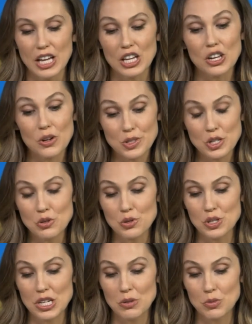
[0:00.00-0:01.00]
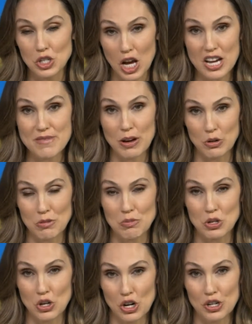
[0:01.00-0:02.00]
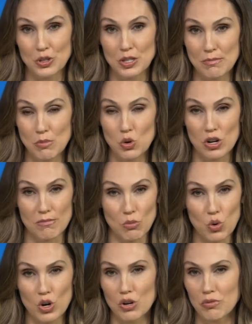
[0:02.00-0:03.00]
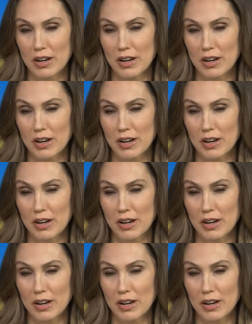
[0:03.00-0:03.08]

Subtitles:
You know, it's interesting. We talk about cryptocurrency more and more.